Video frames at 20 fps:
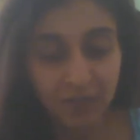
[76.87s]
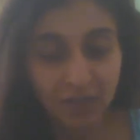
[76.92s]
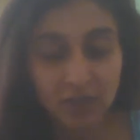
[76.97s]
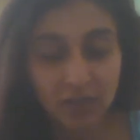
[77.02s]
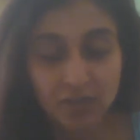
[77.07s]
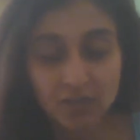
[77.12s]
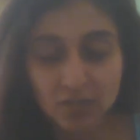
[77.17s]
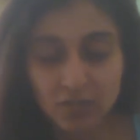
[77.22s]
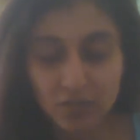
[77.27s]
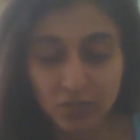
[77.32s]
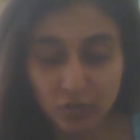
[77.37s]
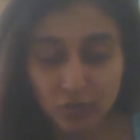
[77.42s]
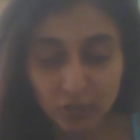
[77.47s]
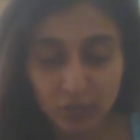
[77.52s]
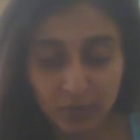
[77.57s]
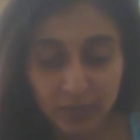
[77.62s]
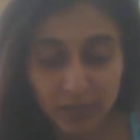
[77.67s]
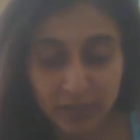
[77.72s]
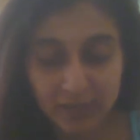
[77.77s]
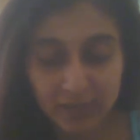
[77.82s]

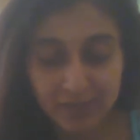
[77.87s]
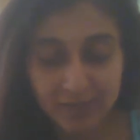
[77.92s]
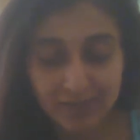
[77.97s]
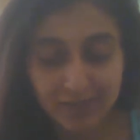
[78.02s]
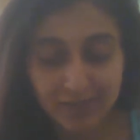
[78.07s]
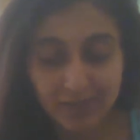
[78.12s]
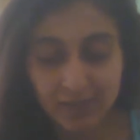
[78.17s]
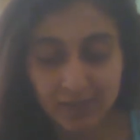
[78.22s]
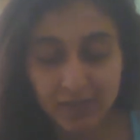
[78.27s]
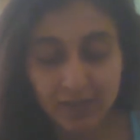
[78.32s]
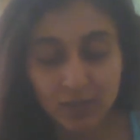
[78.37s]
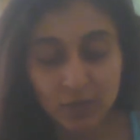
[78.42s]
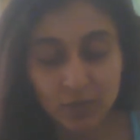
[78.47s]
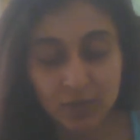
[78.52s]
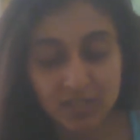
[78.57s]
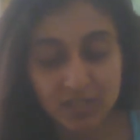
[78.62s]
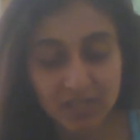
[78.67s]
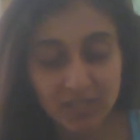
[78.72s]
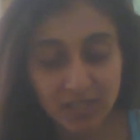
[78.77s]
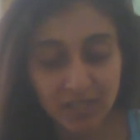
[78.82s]
So it is the
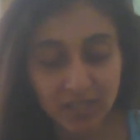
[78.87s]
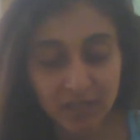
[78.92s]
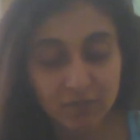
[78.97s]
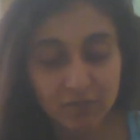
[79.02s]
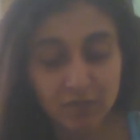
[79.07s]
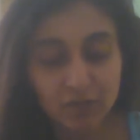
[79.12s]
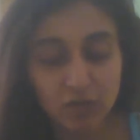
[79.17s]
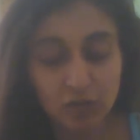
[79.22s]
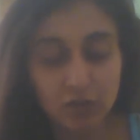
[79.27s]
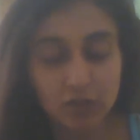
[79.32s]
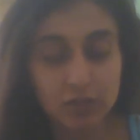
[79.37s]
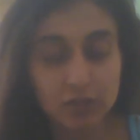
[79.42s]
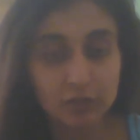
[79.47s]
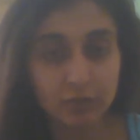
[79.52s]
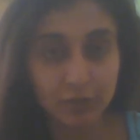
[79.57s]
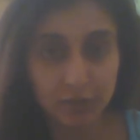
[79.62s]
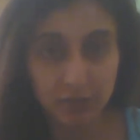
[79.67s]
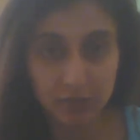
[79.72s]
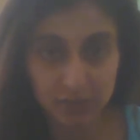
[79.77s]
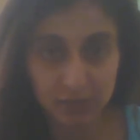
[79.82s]
linguistic and
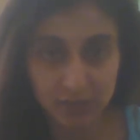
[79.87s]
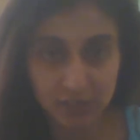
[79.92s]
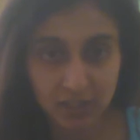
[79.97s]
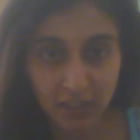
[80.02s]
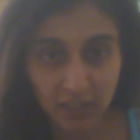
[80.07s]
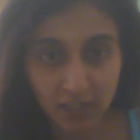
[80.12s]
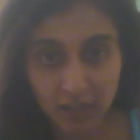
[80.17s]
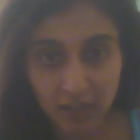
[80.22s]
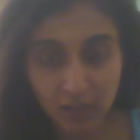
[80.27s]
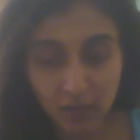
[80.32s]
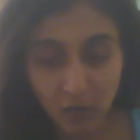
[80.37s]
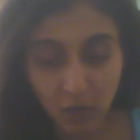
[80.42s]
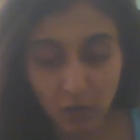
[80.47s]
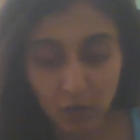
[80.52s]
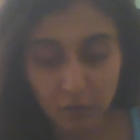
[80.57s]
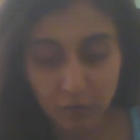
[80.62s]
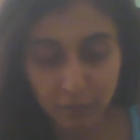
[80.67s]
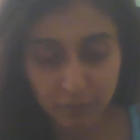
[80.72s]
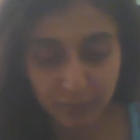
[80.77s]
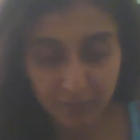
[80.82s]
philosophical study
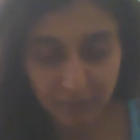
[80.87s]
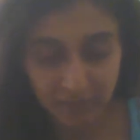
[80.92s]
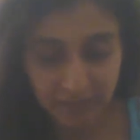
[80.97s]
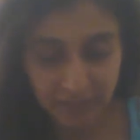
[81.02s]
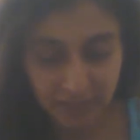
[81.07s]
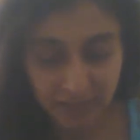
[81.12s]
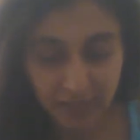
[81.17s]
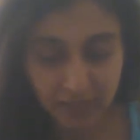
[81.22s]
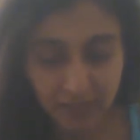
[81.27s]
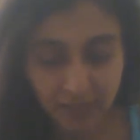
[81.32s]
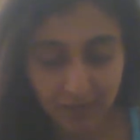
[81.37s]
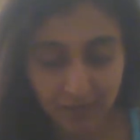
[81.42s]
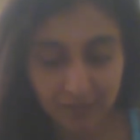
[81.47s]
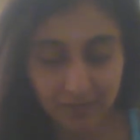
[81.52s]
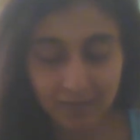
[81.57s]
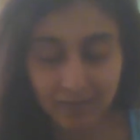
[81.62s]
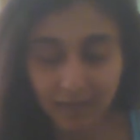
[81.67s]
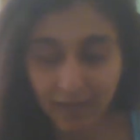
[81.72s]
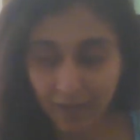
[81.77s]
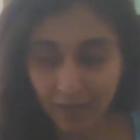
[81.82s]
of meaning
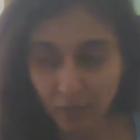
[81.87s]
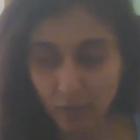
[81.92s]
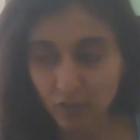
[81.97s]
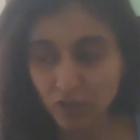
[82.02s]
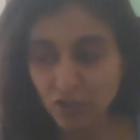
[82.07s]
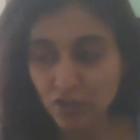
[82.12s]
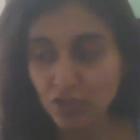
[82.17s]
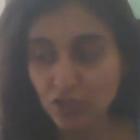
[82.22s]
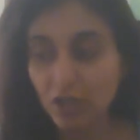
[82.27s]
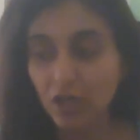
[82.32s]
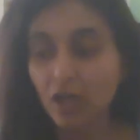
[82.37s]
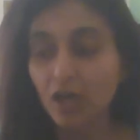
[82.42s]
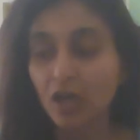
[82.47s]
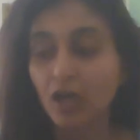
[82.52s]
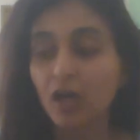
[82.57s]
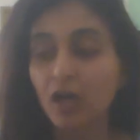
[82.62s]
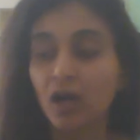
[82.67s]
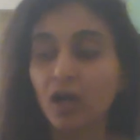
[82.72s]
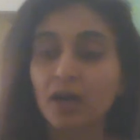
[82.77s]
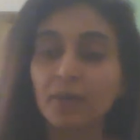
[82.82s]
in language.
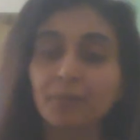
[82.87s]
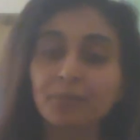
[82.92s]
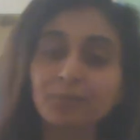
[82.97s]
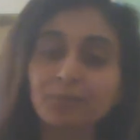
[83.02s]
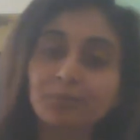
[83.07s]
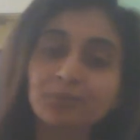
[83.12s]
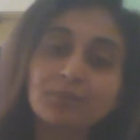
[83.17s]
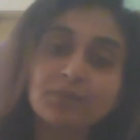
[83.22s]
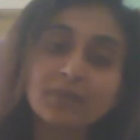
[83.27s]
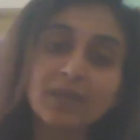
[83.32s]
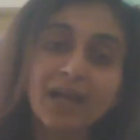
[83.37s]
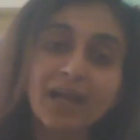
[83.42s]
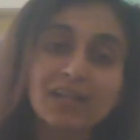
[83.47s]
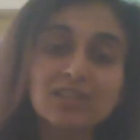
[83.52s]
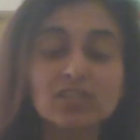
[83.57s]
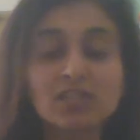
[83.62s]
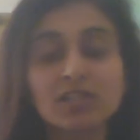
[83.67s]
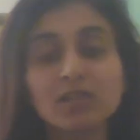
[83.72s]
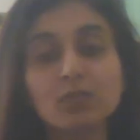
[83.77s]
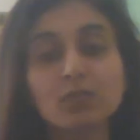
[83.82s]

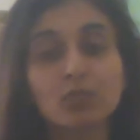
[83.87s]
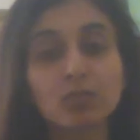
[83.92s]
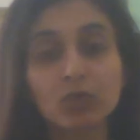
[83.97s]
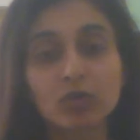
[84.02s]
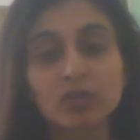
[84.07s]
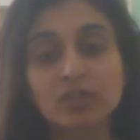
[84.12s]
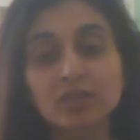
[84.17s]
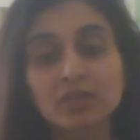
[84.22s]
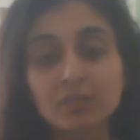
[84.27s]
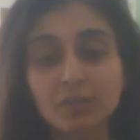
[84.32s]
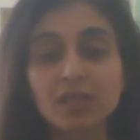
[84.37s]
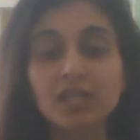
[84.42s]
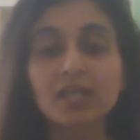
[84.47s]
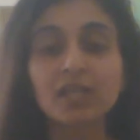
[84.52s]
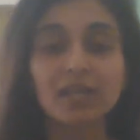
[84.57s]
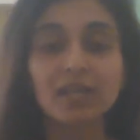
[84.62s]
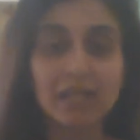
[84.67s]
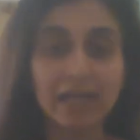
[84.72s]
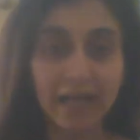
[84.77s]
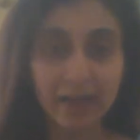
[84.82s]
Actually, more than
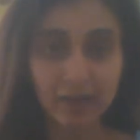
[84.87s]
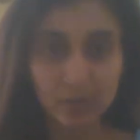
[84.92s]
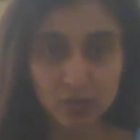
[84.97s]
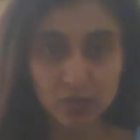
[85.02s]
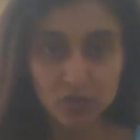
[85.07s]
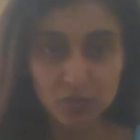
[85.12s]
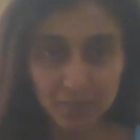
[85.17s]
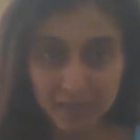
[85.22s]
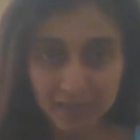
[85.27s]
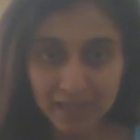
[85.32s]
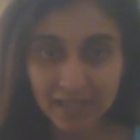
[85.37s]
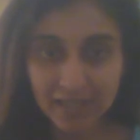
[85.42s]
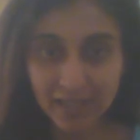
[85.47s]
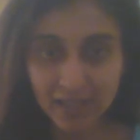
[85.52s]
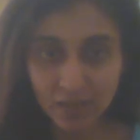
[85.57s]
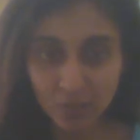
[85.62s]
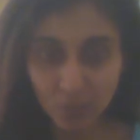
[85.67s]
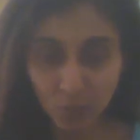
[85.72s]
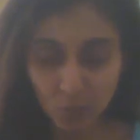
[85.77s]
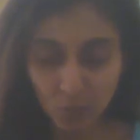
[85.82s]
meaning in language,
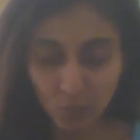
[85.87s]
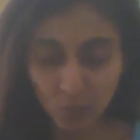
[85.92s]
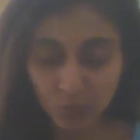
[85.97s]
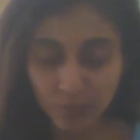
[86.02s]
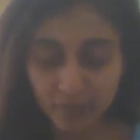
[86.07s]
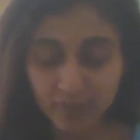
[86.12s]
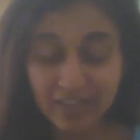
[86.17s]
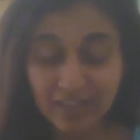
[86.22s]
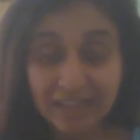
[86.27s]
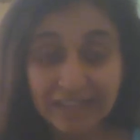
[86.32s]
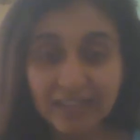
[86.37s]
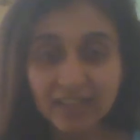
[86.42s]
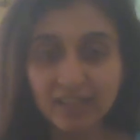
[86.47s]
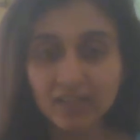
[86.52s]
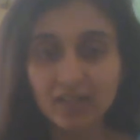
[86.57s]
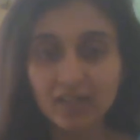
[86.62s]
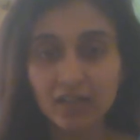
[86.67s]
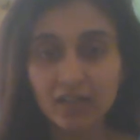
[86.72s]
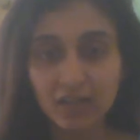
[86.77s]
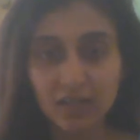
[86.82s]
meaning within